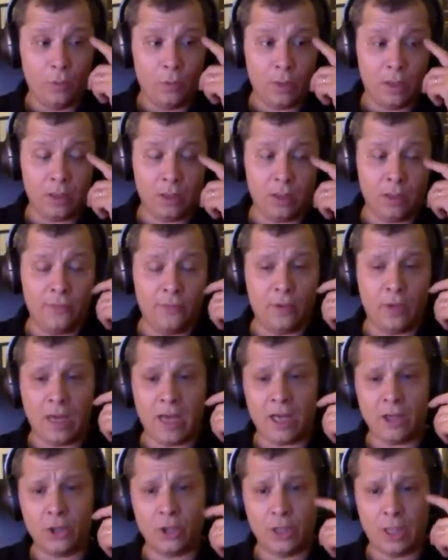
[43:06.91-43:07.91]
We are going for
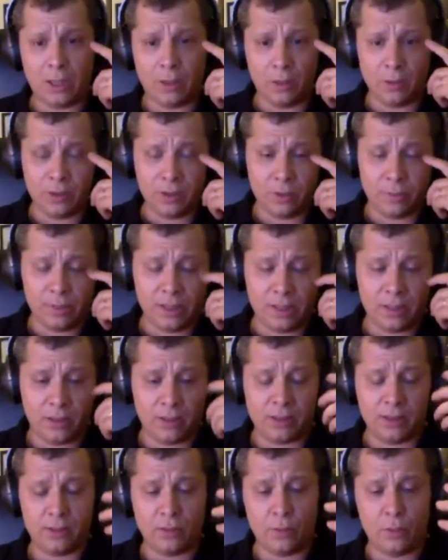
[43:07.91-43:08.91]
Asia also
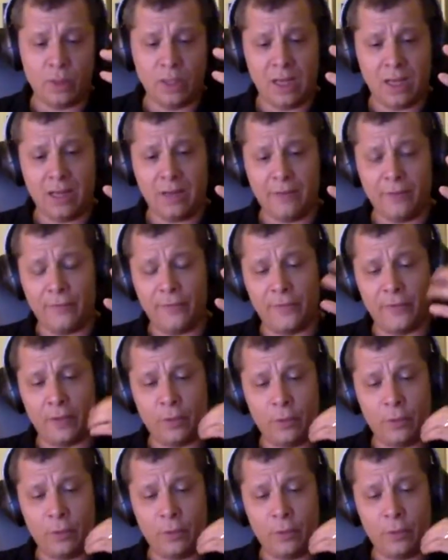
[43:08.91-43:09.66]
because we have